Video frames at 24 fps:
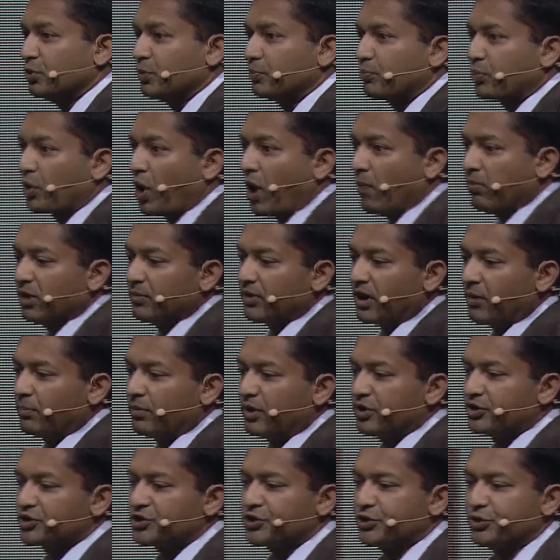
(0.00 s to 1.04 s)
problem
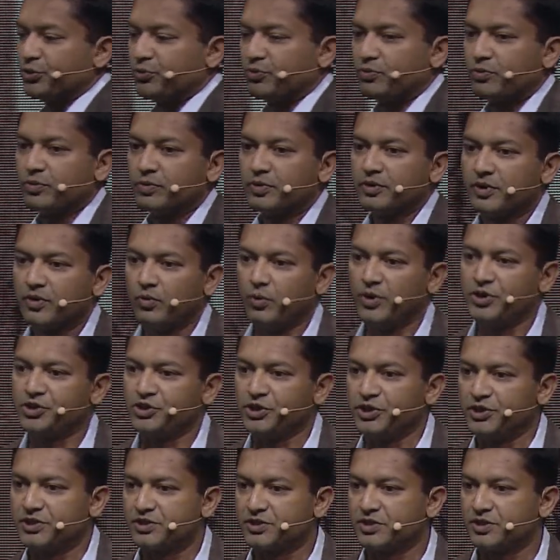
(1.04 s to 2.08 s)
number 2, which
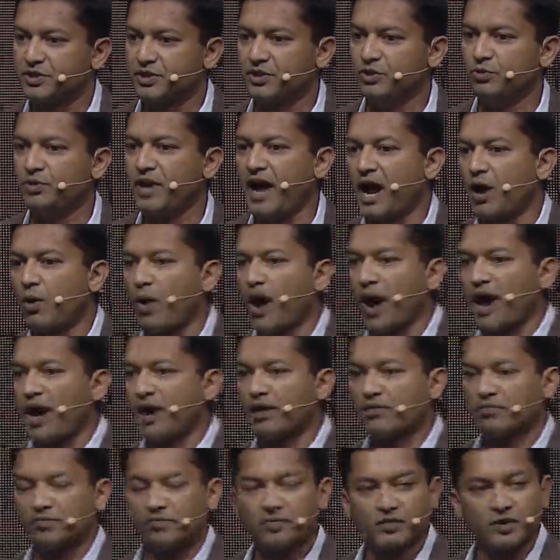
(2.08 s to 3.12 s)
is you now
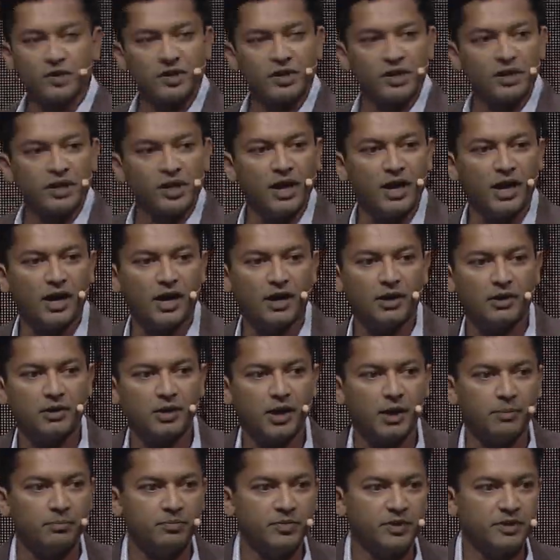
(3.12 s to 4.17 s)
have
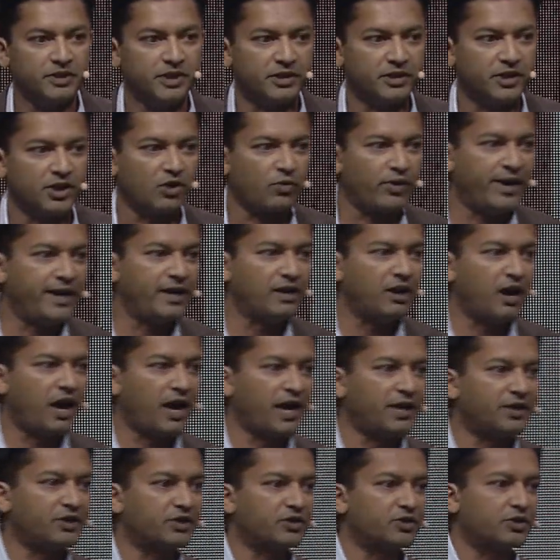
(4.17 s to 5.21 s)
the green
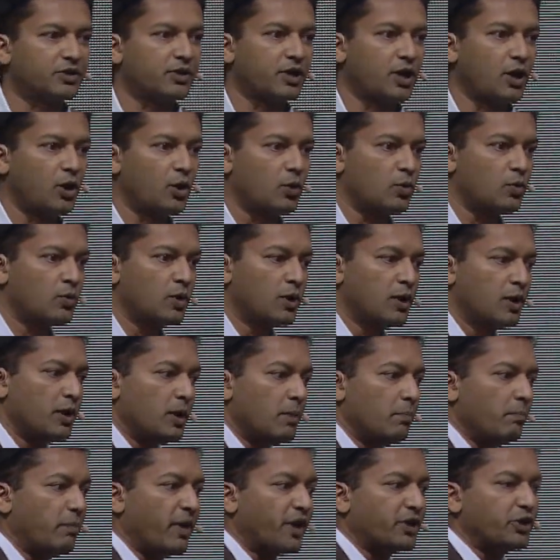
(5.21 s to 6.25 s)
light to go,
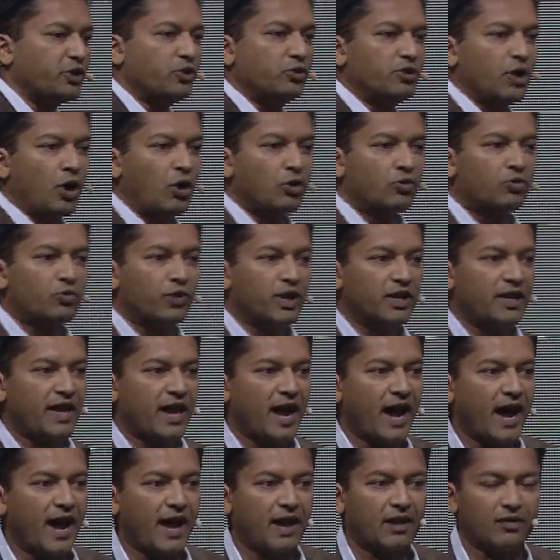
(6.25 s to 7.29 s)
but you don't really
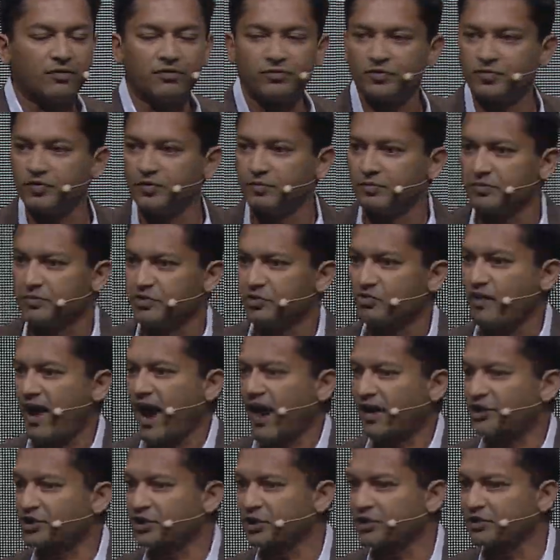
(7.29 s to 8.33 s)
have
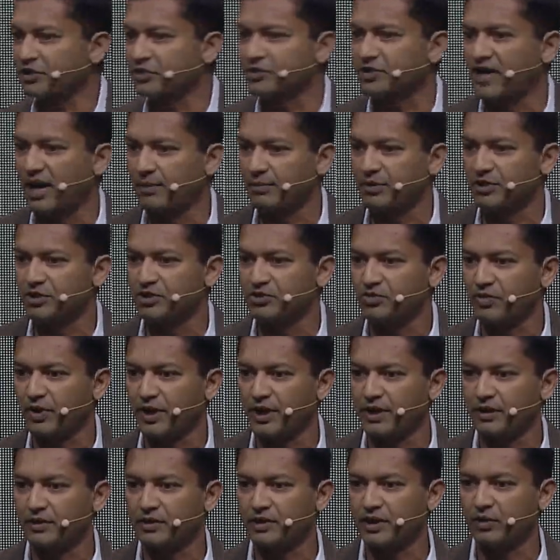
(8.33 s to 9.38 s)
traction to
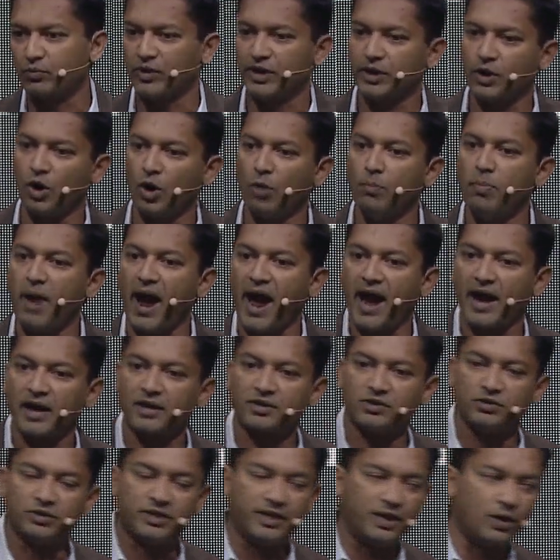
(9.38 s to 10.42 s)
demonstrate. And we go back
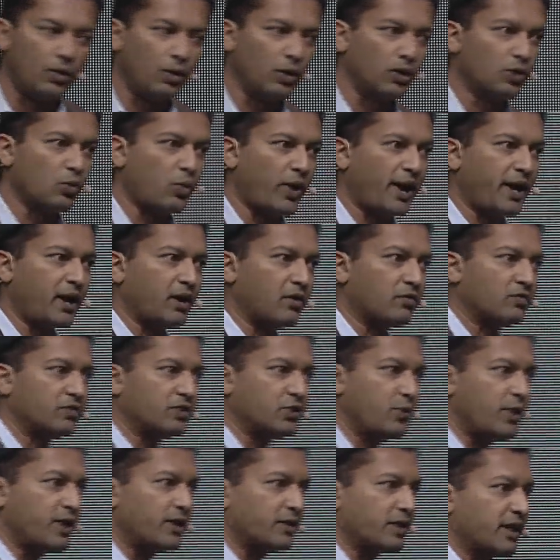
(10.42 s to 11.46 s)
to the old way of
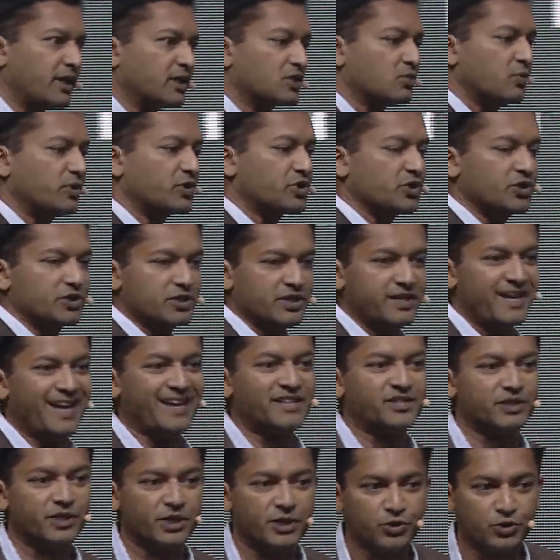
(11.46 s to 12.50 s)
doing things, which is the
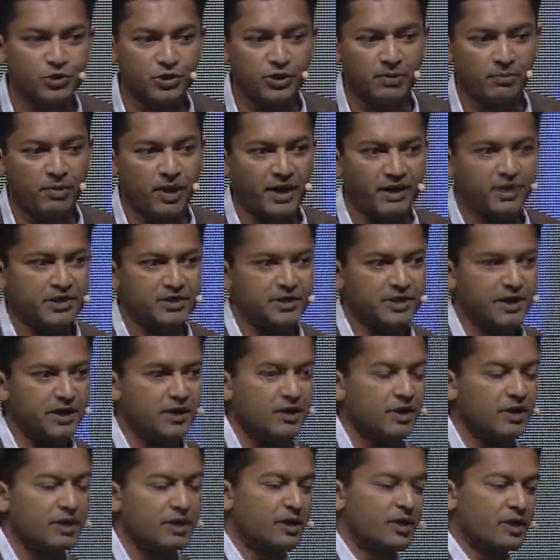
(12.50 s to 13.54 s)
execution mindset.
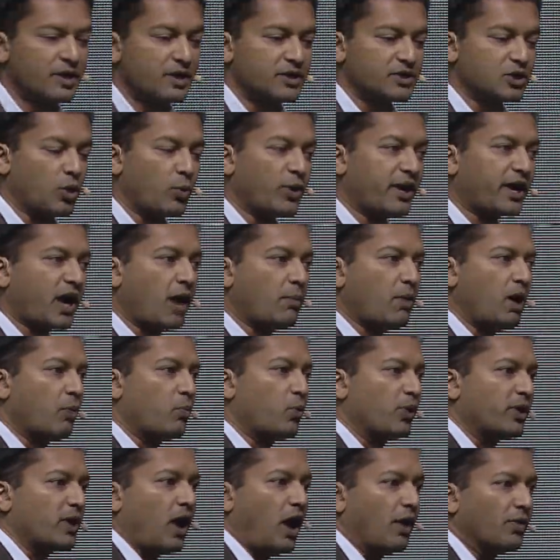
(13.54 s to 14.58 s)
So we come up
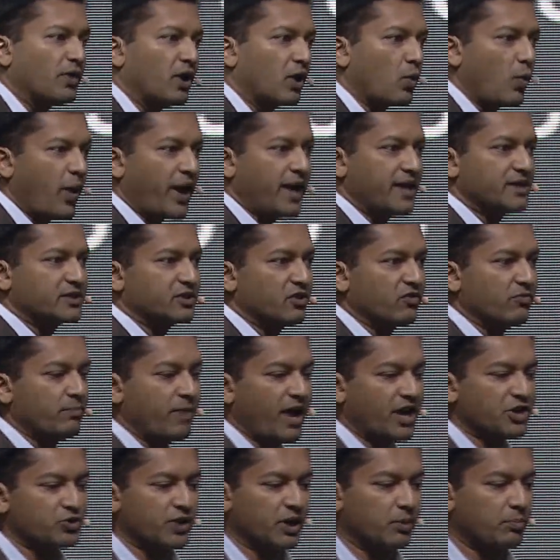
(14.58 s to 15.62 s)
with other ways of
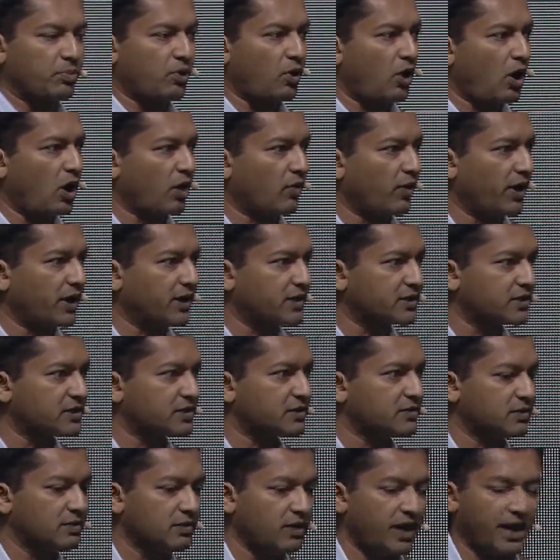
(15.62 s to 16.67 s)
measuring
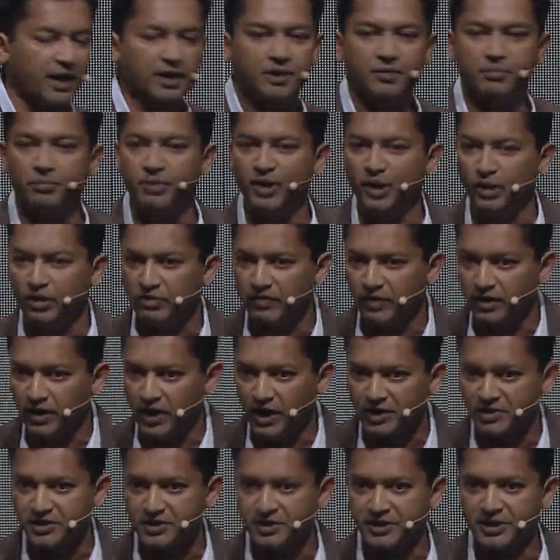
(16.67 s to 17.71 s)
progress, like build
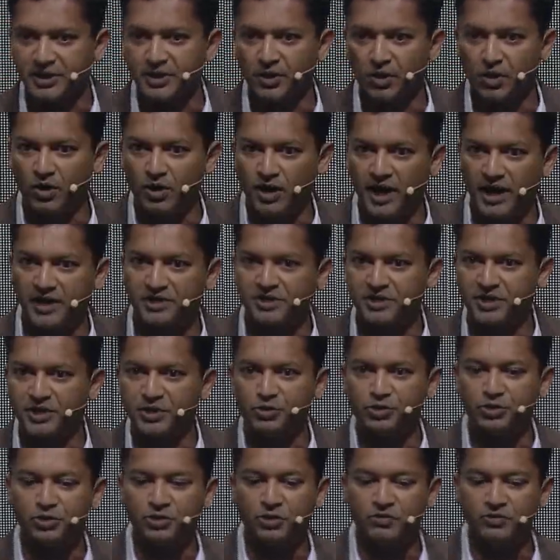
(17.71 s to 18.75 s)
velocity or
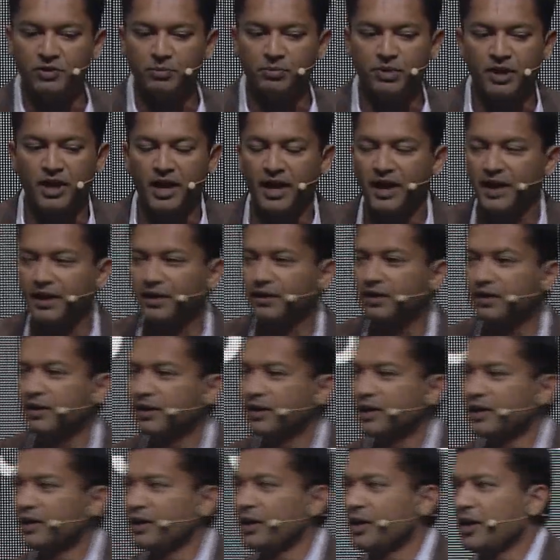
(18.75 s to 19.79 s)
execution of the plan.
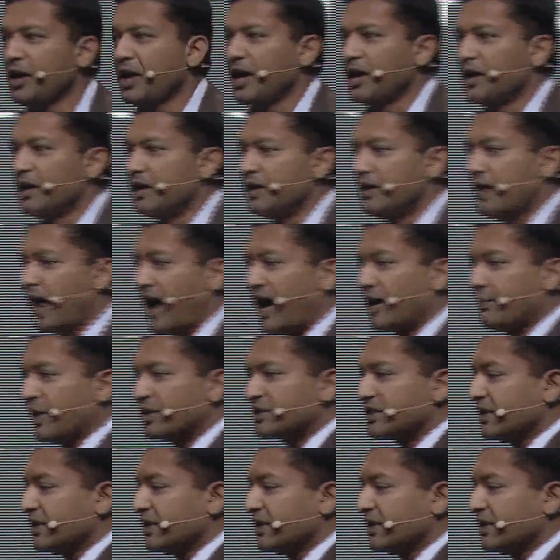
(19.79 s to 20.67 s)
9 months